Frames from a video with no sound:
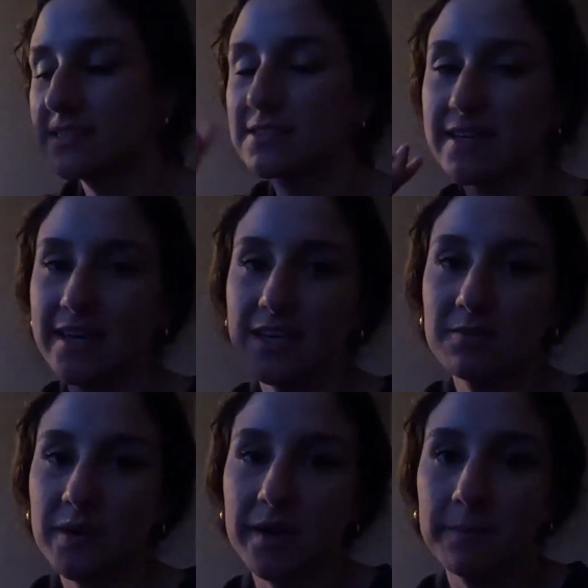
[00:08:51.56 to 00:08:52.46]
is
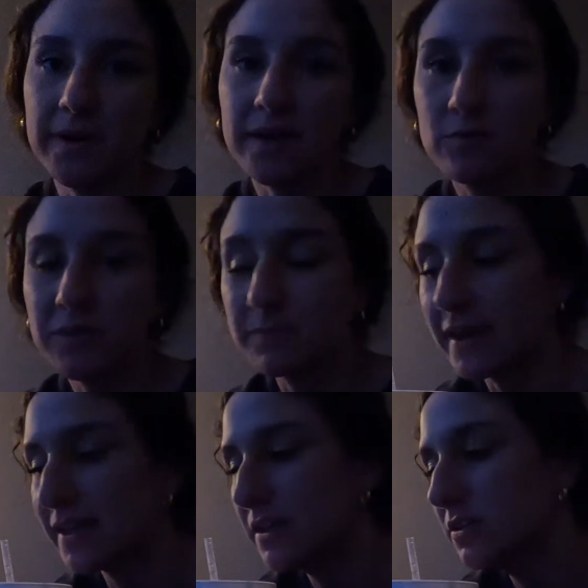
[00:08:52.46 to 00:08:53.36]
kicking my butt with
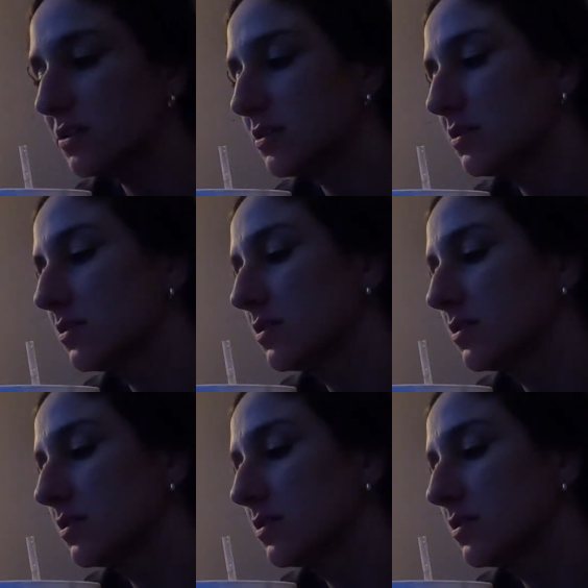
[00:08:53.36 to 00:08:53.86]
my heel.